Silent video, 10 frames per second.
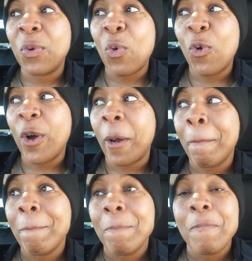Or
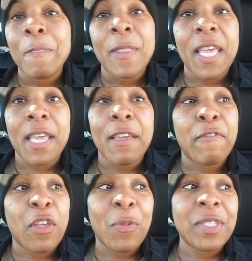if
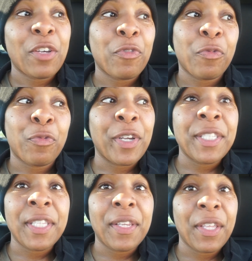
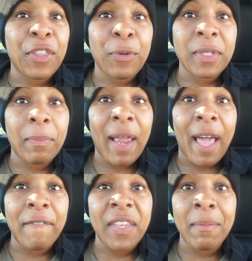recently there was a
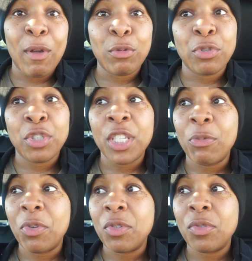black female and she
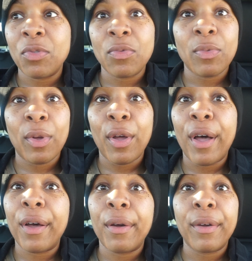was,
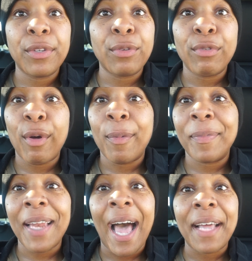you know,
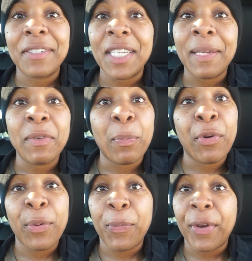not deemed
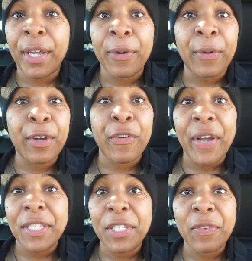appropriate or
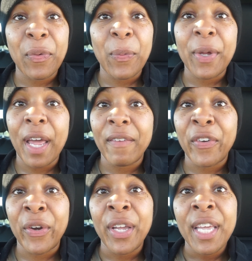aggressive or
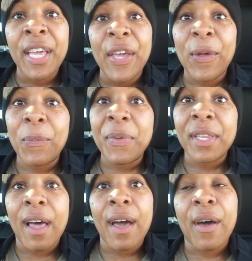whatever, it'll be
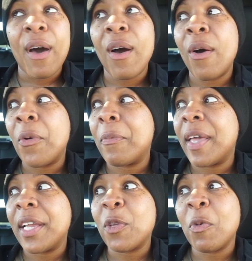like, oh
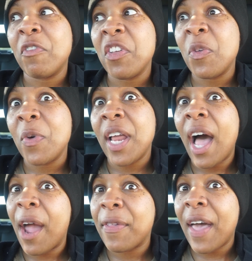man, do we really want to
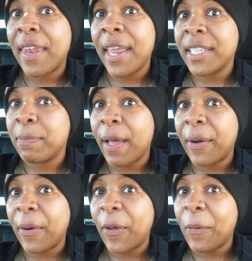hire that next black
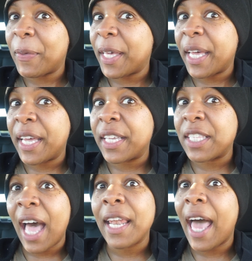girl because
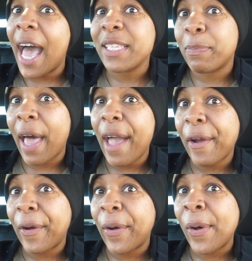that last black
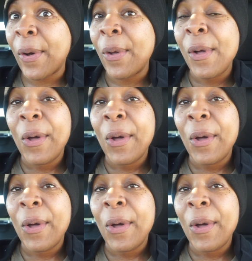girl?